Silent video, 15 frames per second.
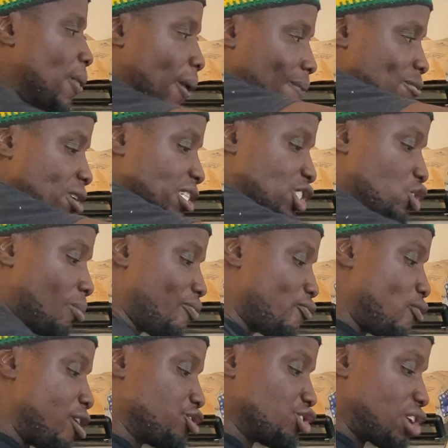It's some
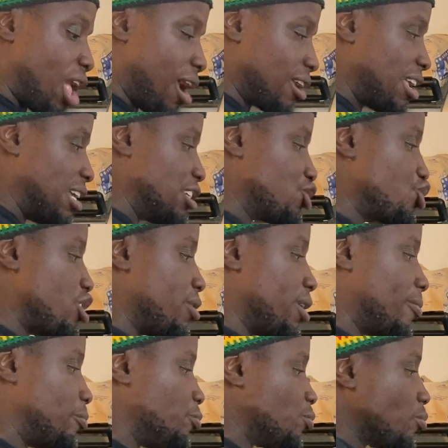fresh organic cherry,
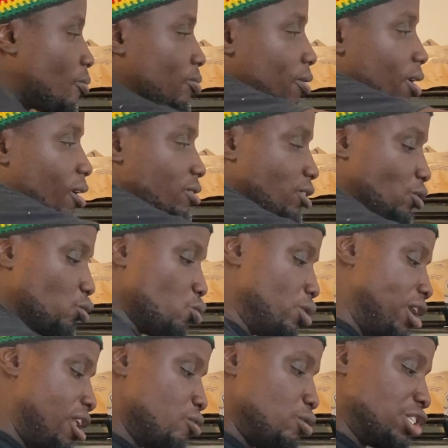
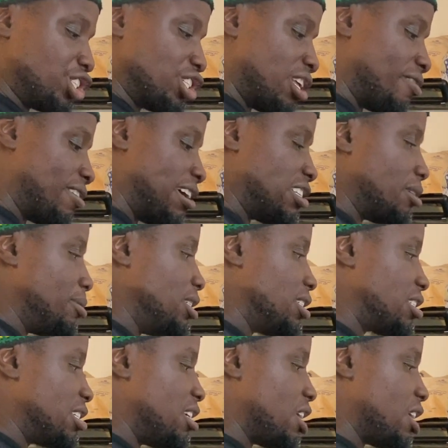really rich in vitamin C.